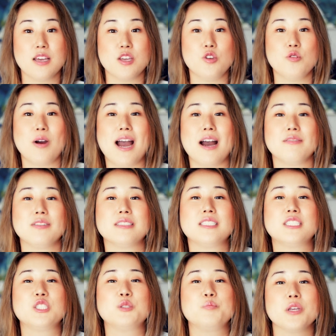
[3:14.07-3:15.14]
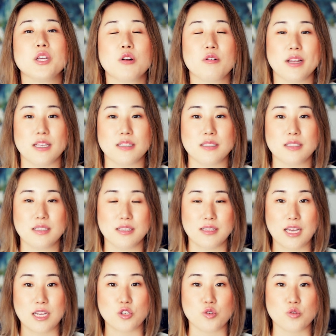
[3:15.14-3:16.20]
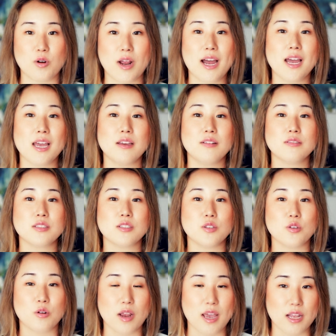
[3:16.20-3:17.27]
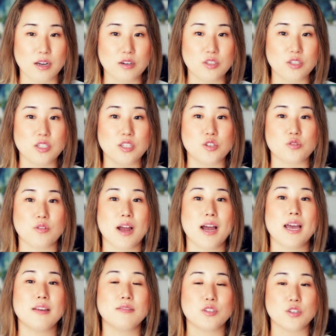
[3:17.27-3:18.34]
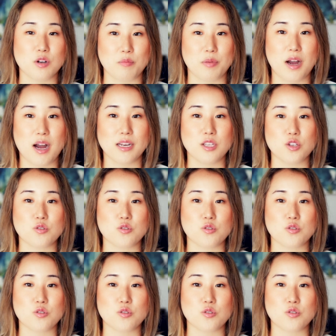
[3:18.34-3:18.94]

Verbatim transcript: You have spirit that drives your energy, drives your body,